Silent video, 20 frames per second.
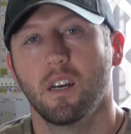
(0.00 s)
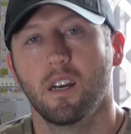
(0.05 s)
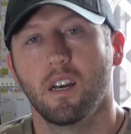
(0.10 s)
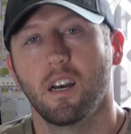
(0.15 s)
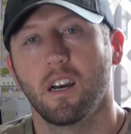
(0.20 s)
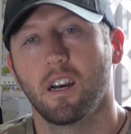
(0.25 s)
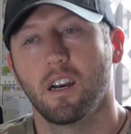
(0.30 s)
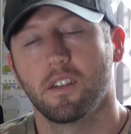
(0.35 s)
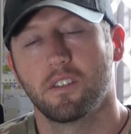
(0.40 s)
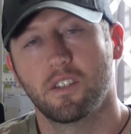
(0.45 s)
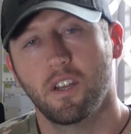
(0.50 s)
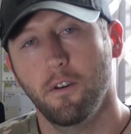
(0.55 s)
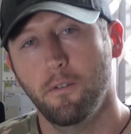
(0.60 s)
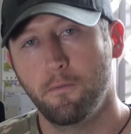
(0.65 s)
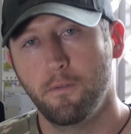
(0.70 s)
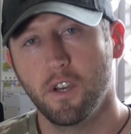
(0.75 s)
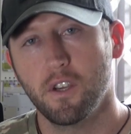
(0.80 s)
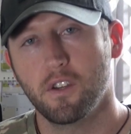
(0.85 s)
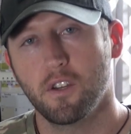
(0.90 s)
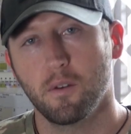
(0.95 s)
Tough
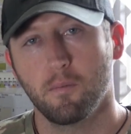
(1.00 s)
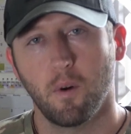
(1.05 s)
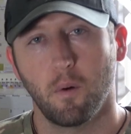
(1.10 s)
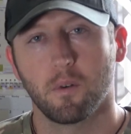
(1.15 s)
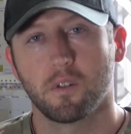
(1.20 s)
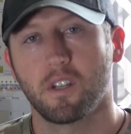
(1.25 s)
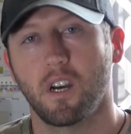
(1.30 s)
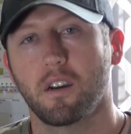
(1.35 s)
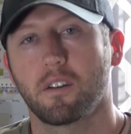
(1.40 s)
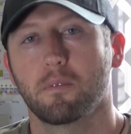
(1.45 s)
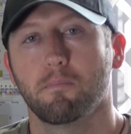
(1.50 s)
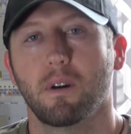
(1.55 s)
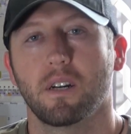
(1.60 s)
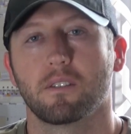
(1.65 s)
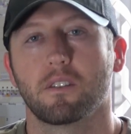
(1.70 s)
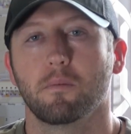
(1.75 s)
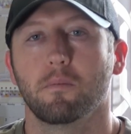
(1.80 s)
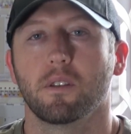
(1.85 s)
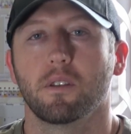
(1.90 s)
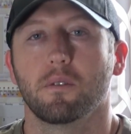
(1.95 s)
fishing, but we'll talk about
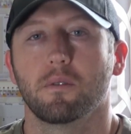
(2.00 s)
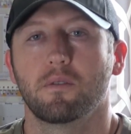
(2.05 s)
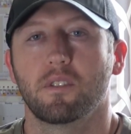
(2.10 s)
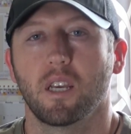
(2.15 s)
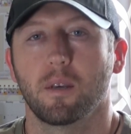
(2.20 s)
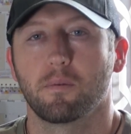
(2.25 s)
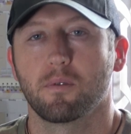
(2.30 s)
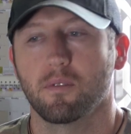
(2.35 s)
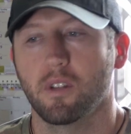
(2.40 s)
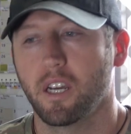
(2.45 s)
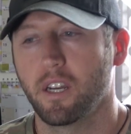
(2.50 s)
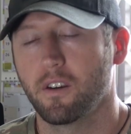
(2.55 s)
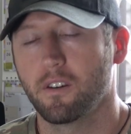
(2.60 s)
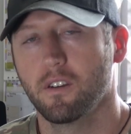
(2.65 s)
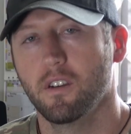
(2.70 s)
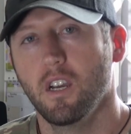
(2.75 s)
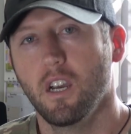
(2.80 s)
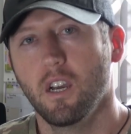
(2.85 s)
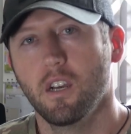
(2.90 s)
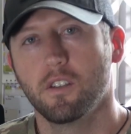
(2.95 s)
some of those tips
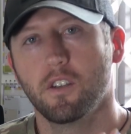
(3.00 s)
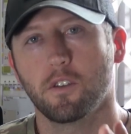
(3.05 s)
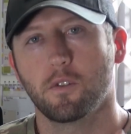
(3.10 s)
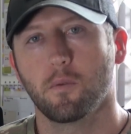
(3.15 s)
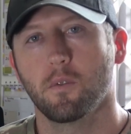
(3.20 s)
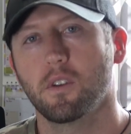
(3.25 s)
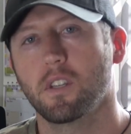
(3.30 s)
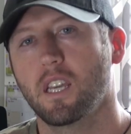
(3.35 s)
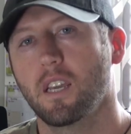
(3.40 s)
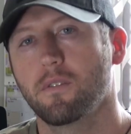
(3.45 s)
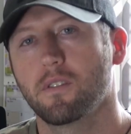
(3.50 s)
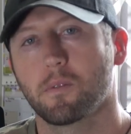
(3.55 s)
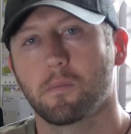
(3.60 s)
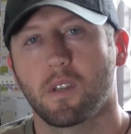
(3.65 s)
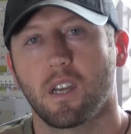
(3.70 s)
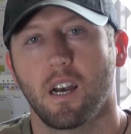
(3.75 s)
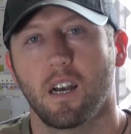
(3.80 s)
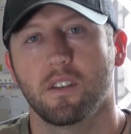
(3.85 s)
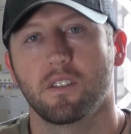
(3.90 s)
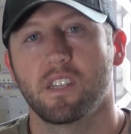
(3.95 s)
later. Just wanted to give some
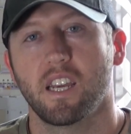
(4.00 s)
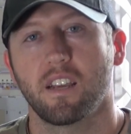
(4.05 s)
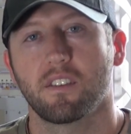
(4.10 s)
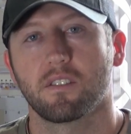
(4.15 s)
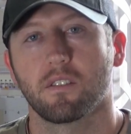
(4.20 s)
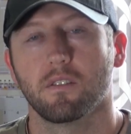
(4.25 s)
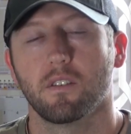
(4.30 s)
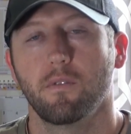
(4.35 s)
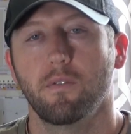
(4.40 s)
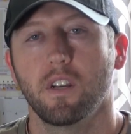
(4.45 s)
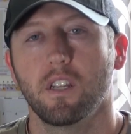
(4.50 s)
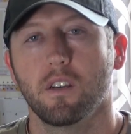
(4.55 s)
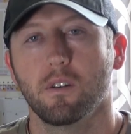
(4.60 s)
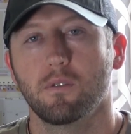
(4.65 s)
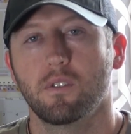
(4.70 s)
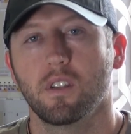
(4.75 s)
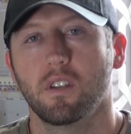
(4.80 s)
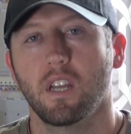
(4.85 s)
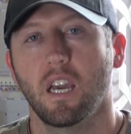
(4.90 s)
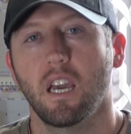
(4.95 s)
context on the video
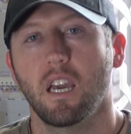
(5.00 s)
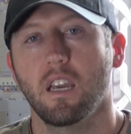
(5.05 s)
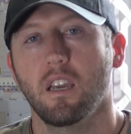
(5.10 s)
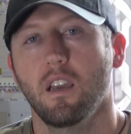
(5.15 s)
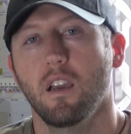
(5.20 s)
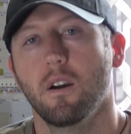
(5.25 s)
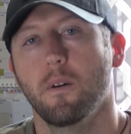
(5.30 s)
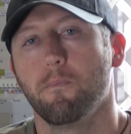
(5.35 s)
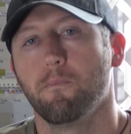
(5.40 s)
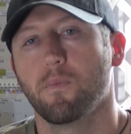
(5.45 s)
today.